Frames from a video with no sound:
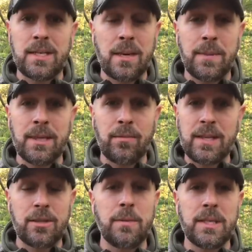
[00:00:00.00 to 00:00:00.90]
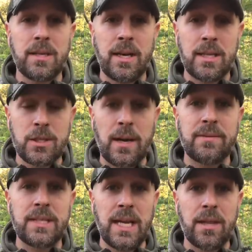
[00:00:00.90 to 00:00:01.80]
coming to rescue me tonight, so I have
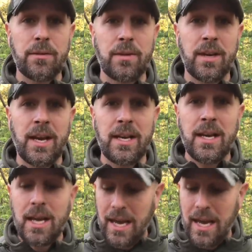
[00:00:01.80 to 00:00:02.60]
to get through the night.